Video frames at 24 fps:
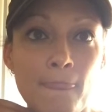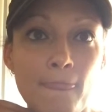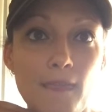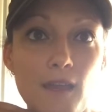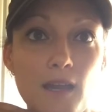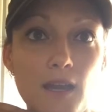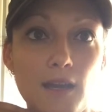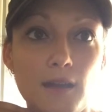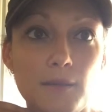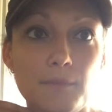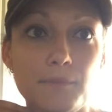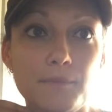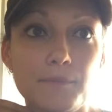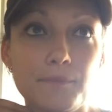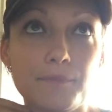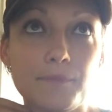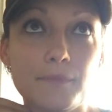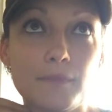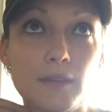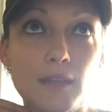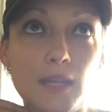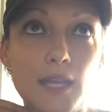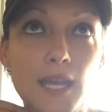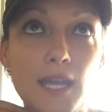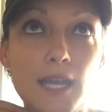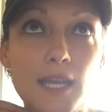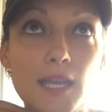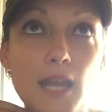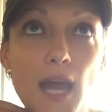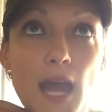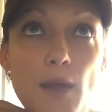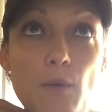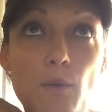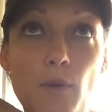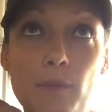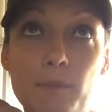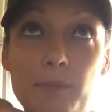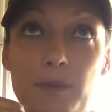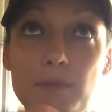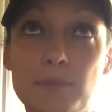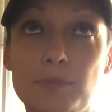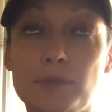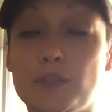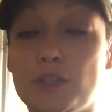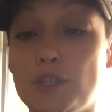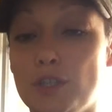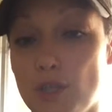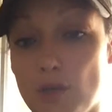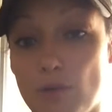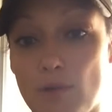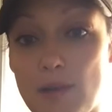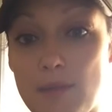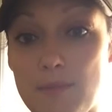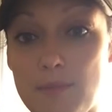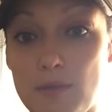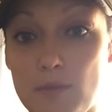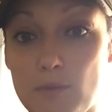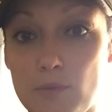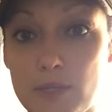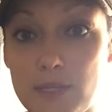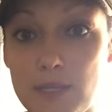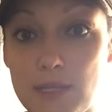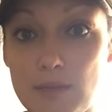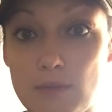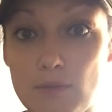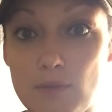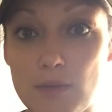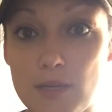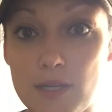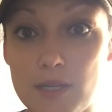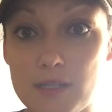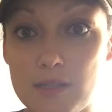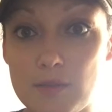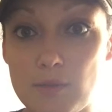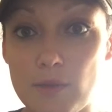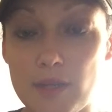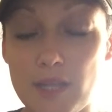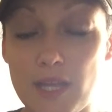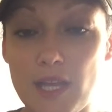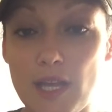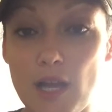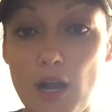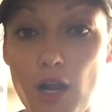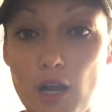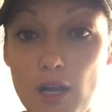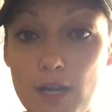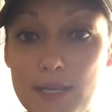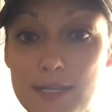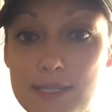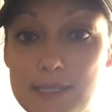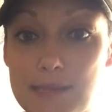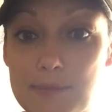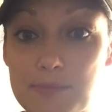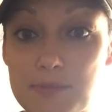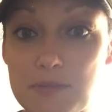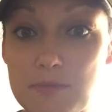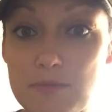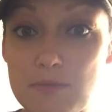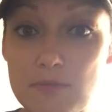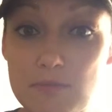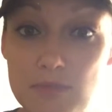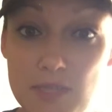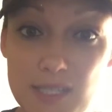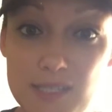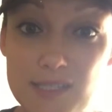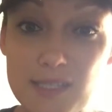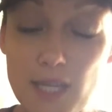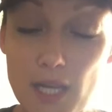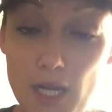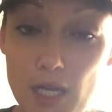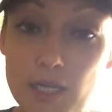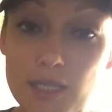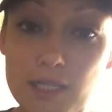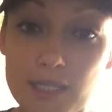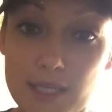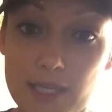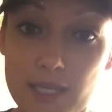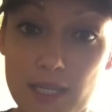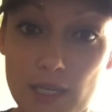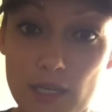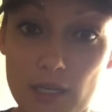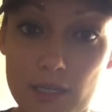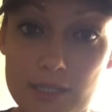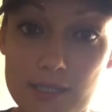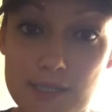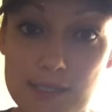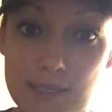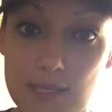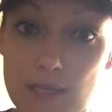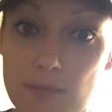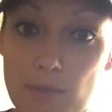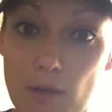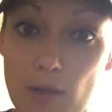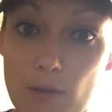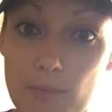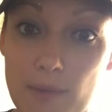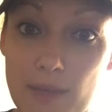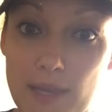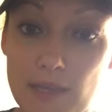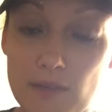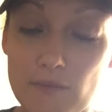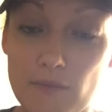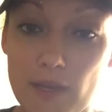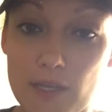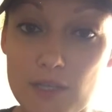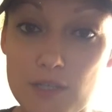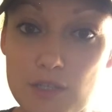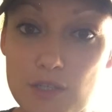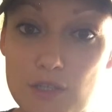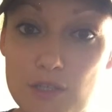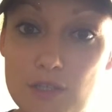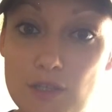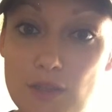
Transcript: And I want people to know I'm with It Works when they are accepting me, because they are going to hear and see about my adventure.